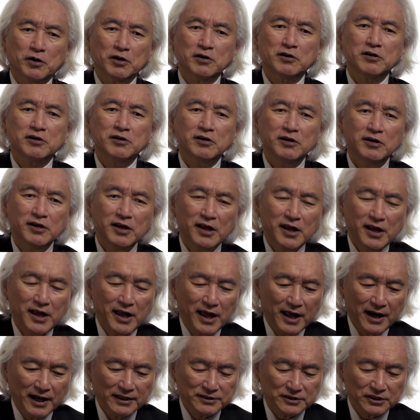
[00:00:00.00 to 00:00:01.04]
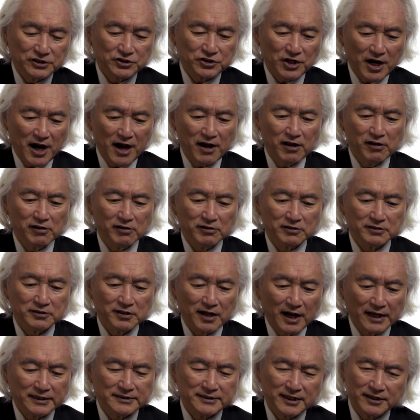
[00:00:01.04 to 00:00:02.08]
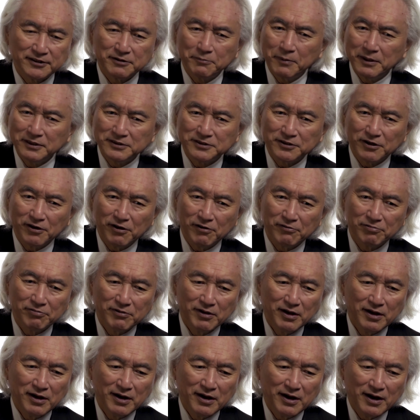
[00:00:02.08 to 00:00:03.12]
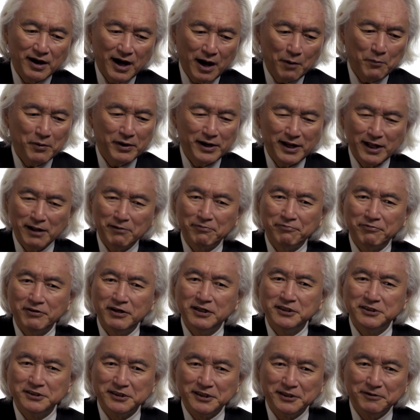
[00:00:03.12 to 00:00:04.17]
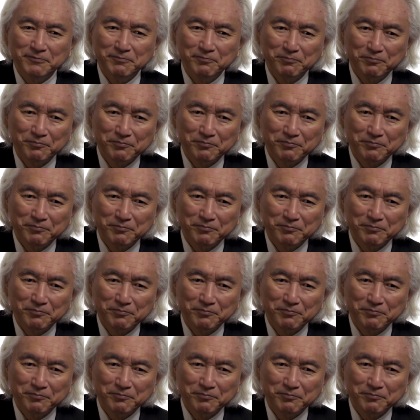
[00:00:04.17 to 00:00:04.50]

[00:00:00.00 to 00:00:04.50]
work. And as a child, I said to myself, I am going to help finish it.